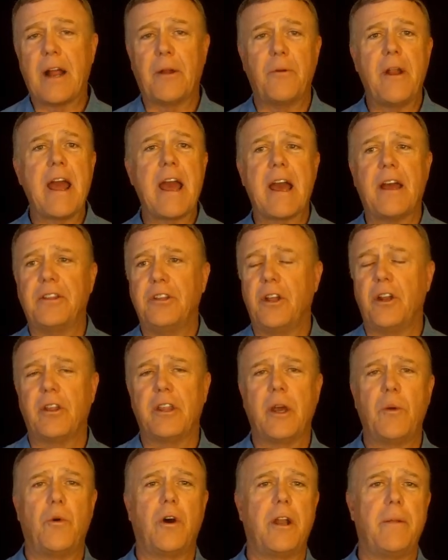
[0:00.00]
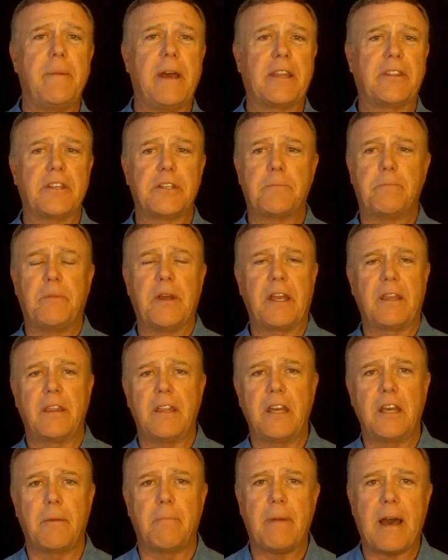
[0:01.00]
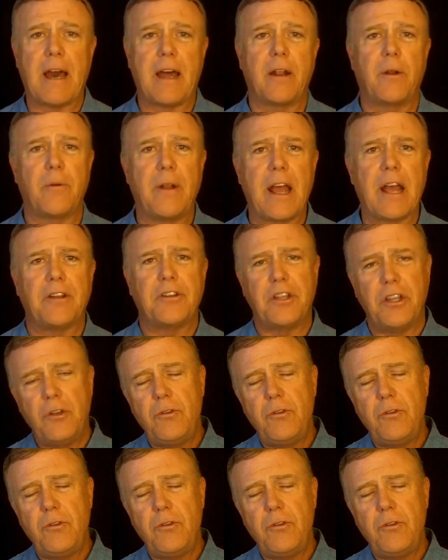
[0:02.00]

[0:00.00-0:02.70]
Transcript: Iran, you know, they want to make this big thing about Iran.